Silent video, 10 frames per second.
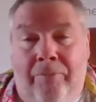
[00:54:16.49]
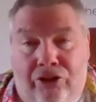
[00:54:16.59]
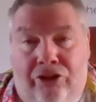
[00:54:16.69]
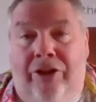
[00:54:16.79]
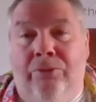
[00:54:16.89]

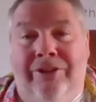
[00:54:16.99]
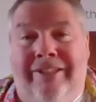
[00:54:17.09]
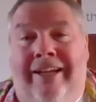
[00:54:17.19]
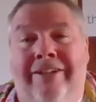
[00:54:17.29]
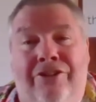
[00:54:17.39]
Gin was
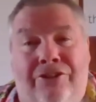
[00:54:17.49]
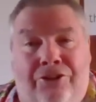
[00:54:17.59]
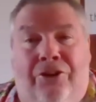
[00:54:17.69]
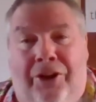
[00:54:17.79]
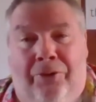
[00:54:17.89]
added to
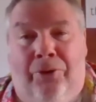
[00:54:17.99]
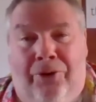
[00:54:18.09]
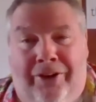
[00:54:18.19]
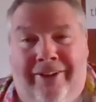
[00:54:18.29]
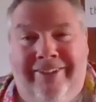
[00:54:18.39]
tonic
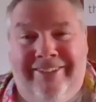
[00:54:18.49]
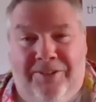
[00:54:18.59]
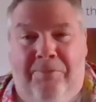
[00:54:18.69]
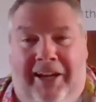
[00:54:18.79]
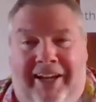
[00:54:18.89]
water to
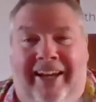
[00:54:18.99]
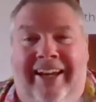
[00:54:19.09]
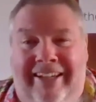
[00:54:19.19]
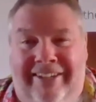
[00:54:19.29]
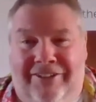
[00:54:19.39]
make it
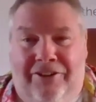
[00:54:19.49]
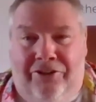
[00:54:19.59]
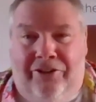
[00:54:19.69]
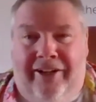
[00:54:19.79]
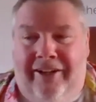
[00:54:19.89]
easier to
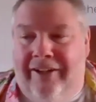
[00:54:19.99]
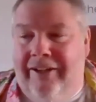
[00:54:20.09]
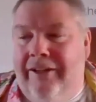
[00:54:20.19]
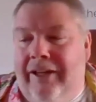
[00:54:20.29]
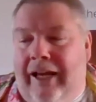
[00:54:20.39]
drink.
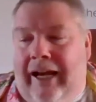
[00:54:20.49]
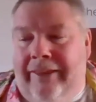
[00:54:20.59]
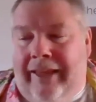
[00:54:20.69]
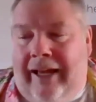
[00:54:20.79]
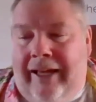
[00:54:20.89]

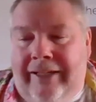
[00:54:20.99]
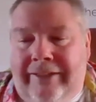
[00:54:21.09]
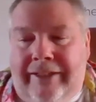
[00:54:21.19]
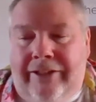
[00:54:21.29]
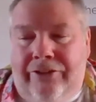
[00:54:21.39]
And that
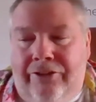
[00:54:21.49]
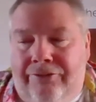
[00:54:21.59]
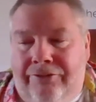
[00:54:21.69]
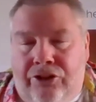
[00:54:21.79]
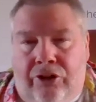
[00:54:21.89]
idea of
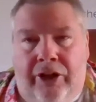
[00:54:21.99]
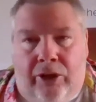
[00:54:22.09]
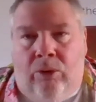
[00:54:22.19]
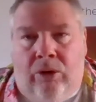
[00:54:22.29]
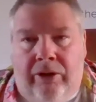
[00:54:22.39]
tonic
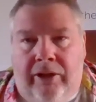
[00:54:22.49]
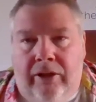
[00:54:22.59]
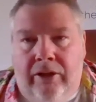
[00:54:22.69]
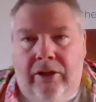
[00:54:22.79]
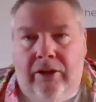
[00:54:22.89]
water
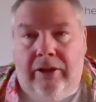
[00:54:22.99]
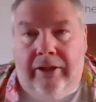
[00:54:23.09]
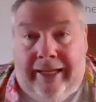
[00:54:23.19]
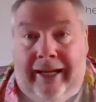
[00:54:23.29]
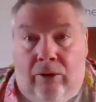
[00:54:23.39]

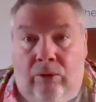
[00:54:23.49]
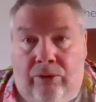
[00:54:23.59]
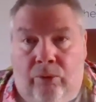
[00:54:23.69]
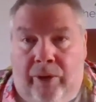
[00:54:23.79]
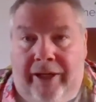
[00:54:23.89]
now
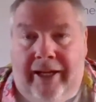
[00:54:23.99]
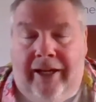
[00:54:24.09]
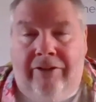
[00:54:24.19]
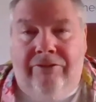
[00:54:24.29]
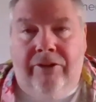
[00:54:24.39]
that we
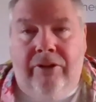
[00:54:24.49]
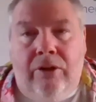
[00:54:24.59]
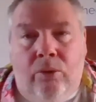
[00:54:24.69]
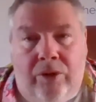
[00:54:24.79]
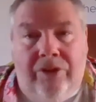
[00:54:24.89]
have
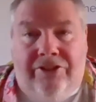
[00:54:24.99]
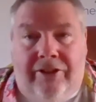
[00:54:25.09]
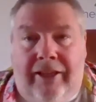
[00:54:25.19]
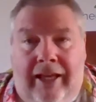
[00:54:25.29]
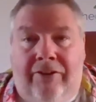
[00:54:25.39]
will
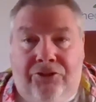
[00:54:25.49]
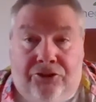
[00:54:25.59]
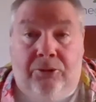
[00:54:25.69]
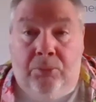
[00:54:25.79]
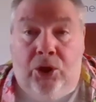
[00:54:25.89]
still have
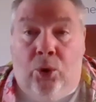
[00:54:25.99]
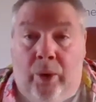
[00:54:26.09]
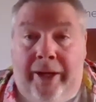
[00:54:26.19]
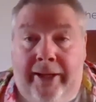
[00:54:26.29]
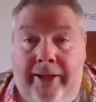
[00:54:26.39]
some
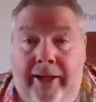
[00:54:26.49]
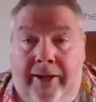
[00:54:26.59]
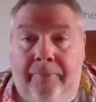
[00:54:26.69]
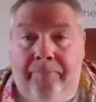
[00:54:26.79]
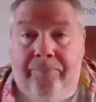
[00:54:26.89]
quinine in,